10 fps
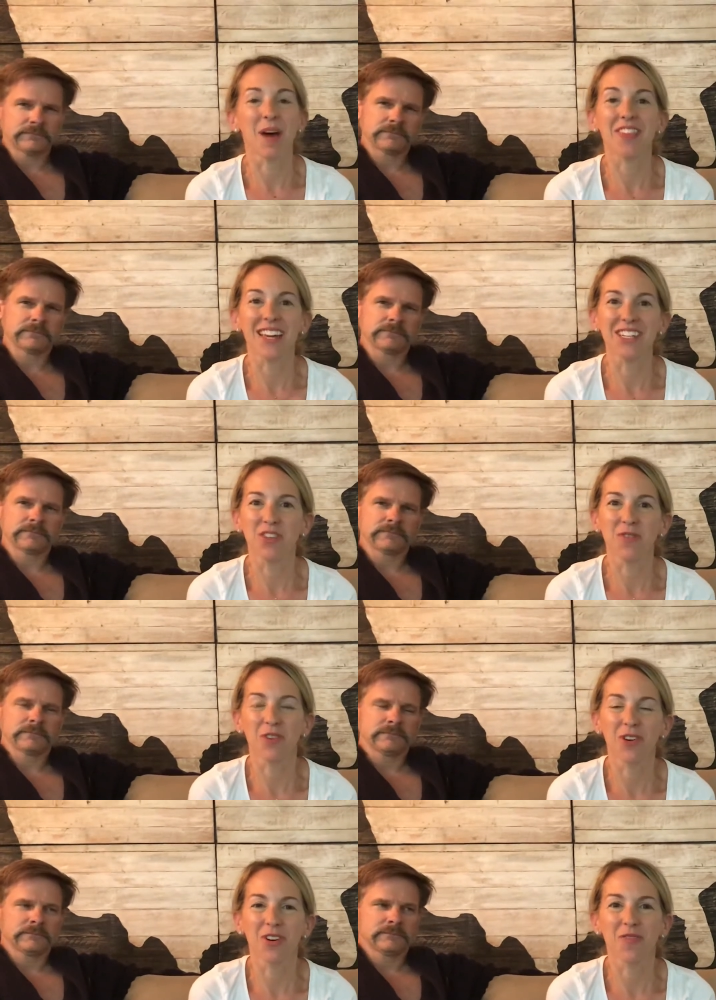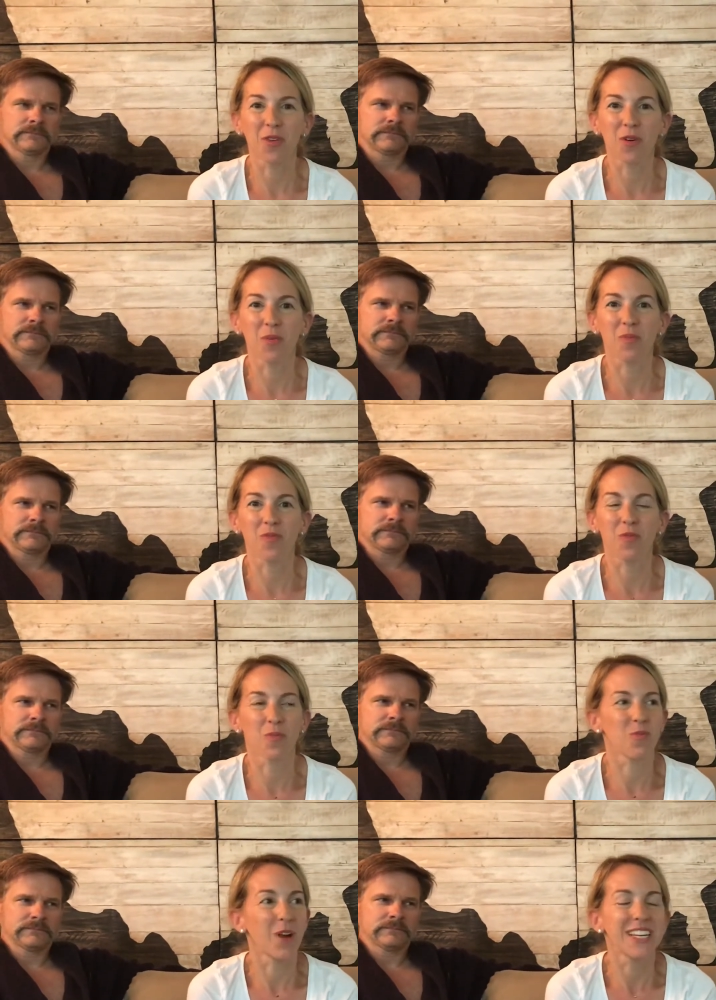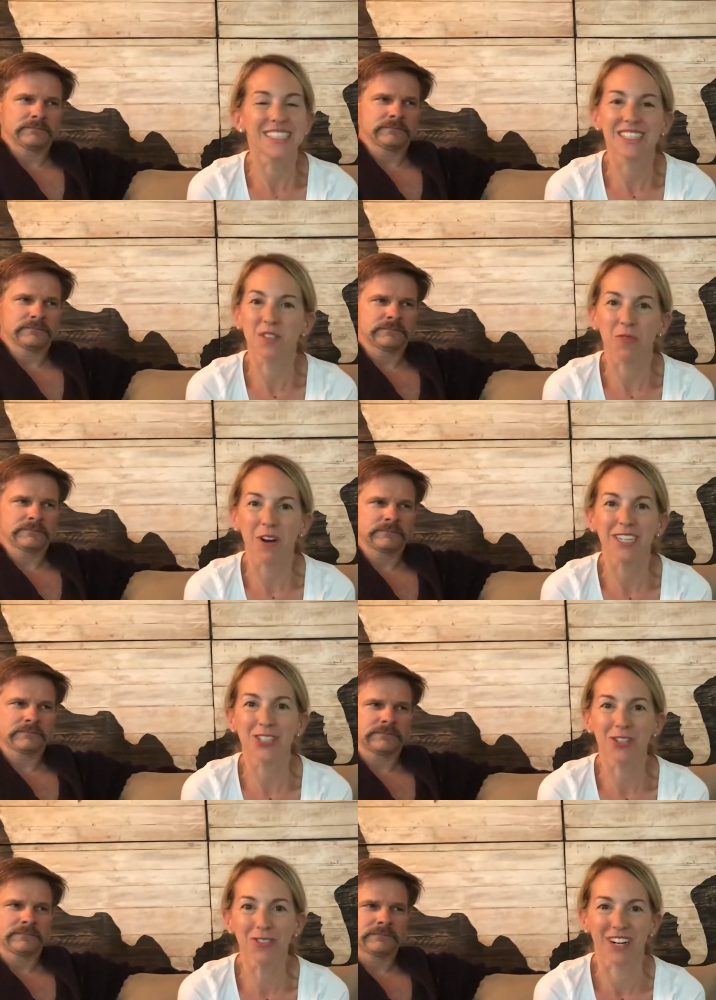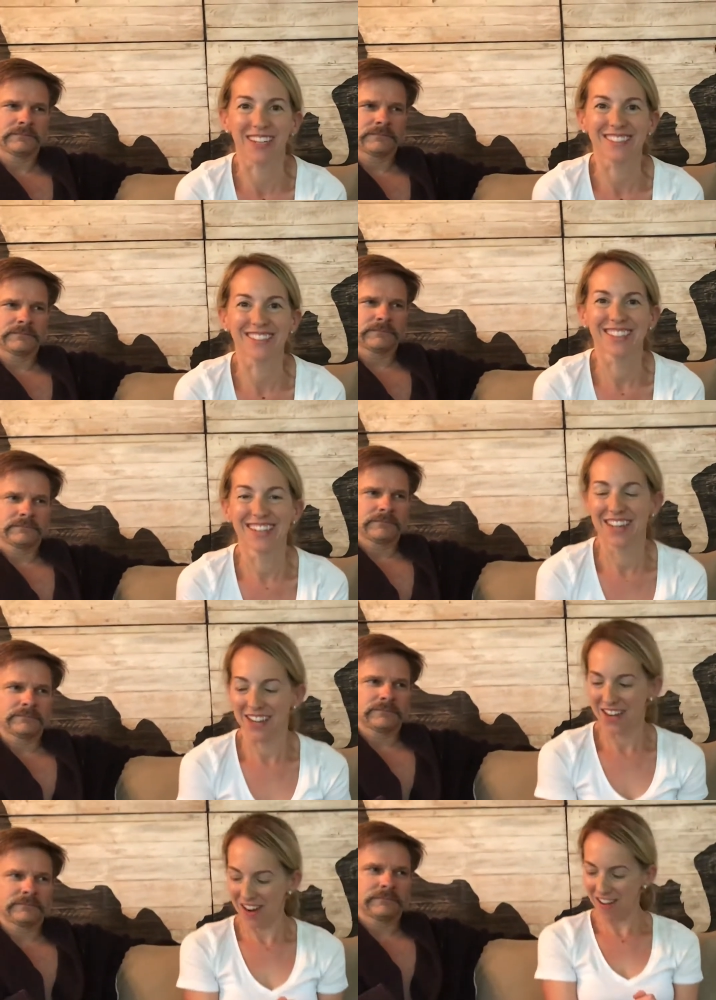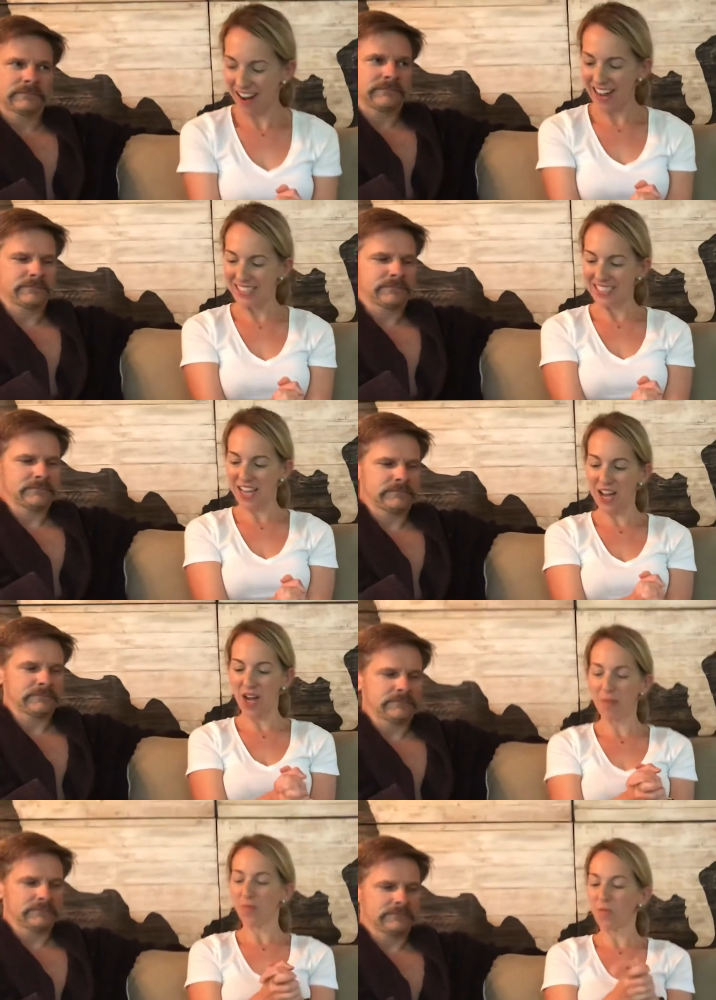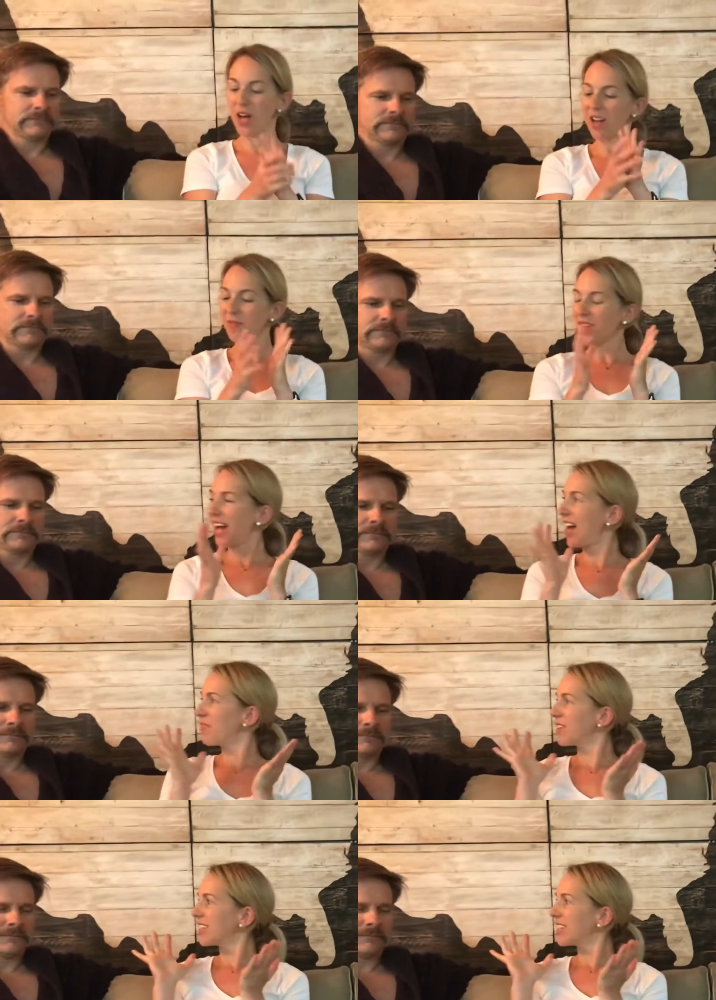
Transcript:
Speaker 1: I thank you for, for, for, raising some great children. All right. Um, well, I have